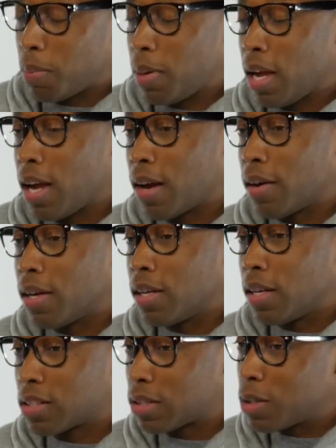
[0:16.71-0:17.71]
a pair,
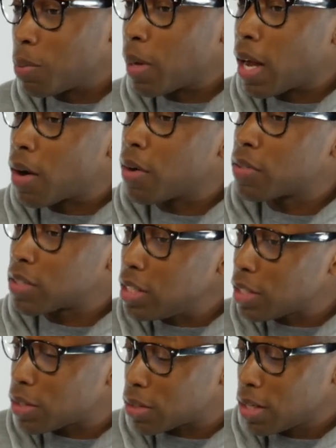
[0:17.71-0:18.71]
uh, a certain pair of
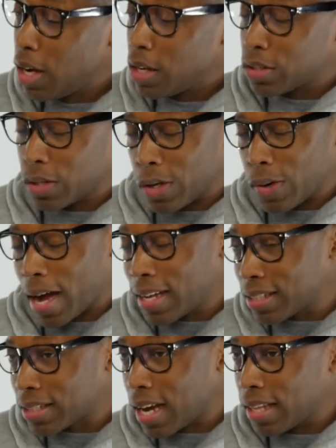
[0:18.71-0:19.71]
sneakers. So I
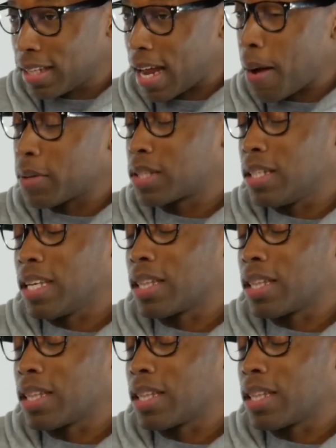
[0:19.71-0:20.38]
decided that I was going to